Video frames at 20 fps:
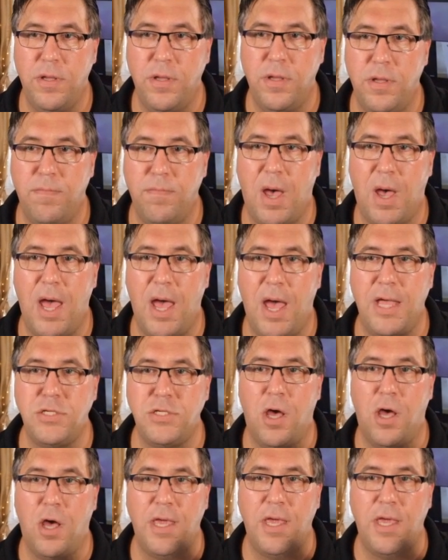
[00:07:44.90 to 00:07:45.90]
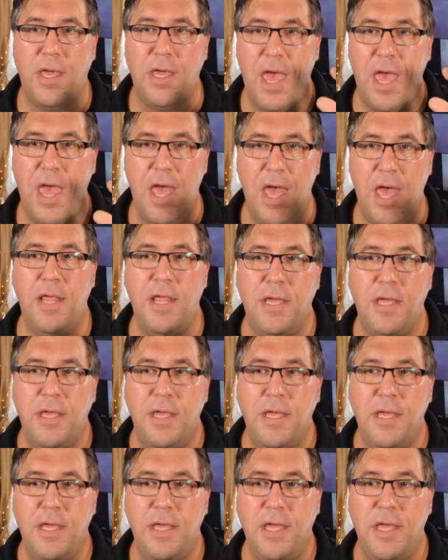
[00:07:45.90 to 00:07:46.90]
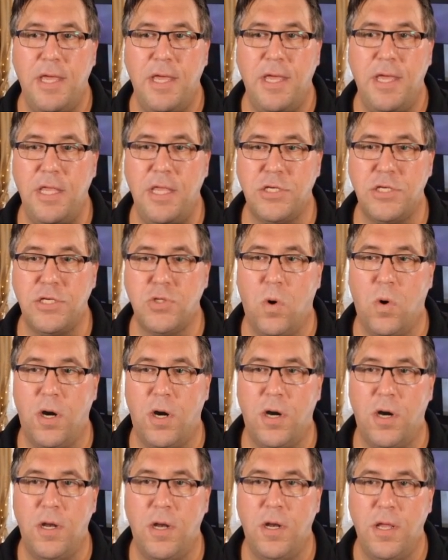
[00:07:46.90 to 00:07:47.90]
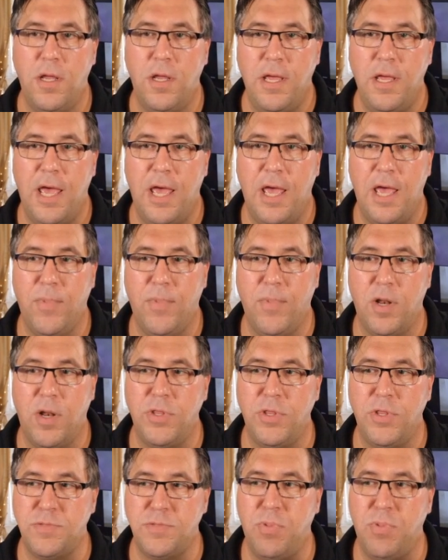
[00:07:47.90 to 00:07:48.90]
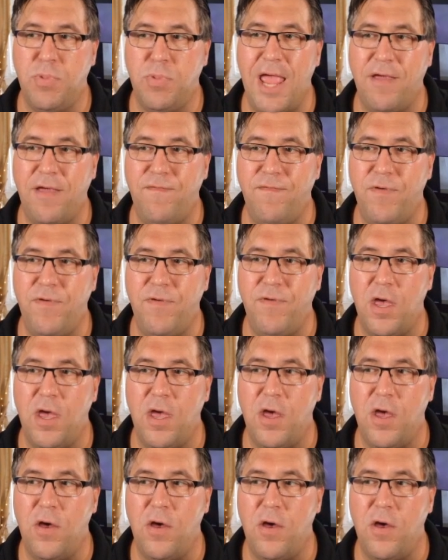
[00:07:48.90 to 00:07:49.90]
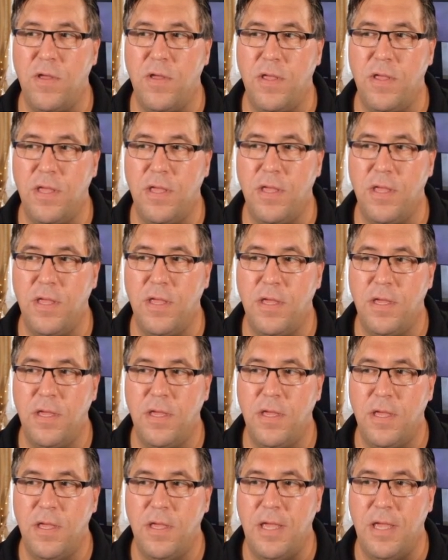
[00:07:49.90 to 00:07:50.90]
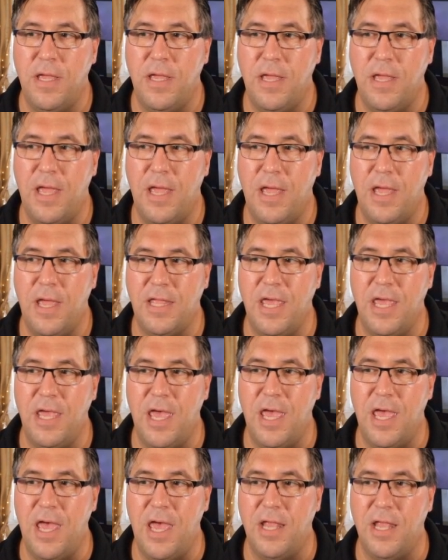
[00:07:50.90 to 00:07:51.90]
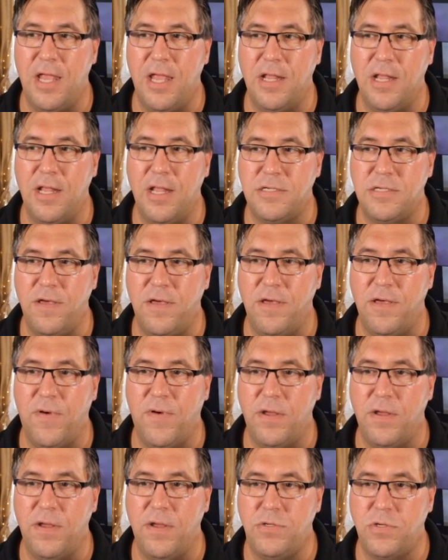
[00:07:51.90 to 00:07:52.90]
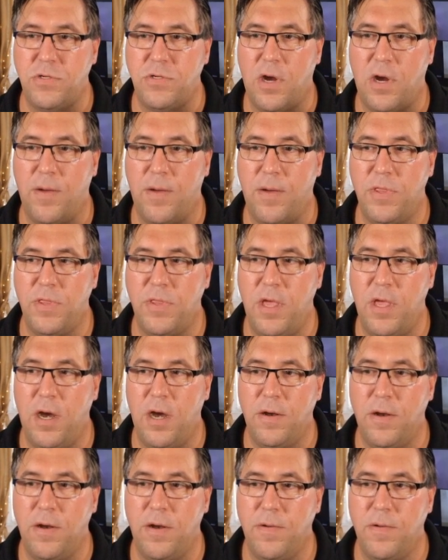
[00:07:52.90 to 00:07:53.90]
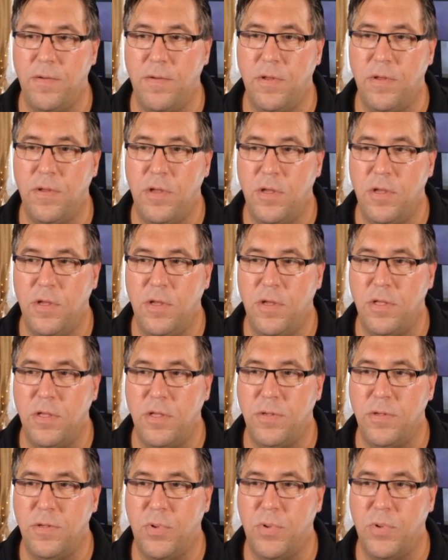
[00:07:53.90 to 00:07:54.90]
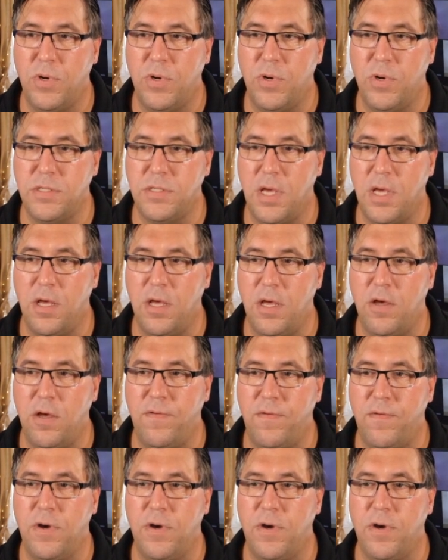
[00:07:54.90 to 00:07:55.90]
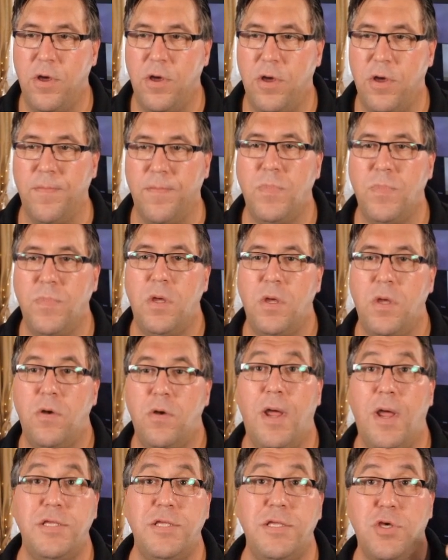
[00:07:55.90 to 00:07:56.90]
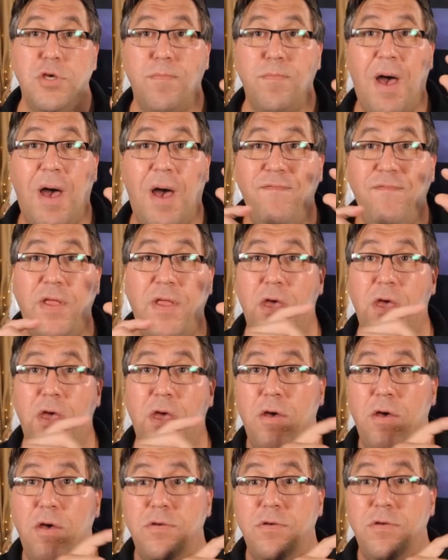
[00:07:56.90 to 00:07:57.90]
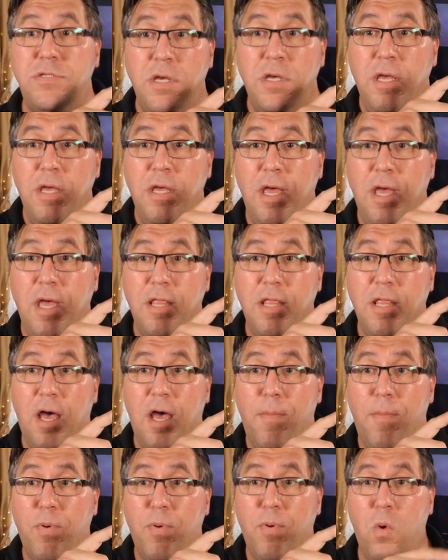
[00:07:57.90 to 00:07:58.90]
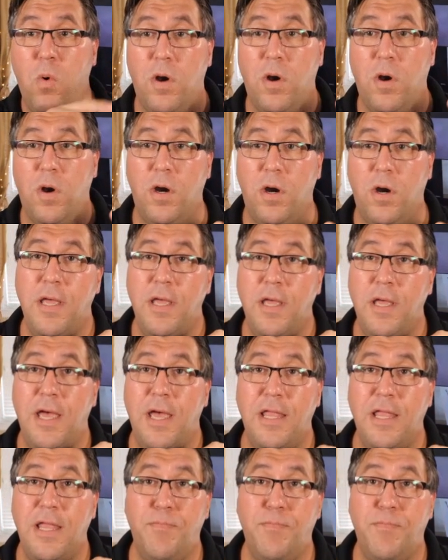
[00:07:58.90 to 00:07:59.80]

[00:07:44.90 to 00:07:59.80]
my talking head in this corner, and I'm going to put this blank video at the end. Let's see if I drop it there. Let's bring this guy over. Okay, right, so my video's in the upper corner and the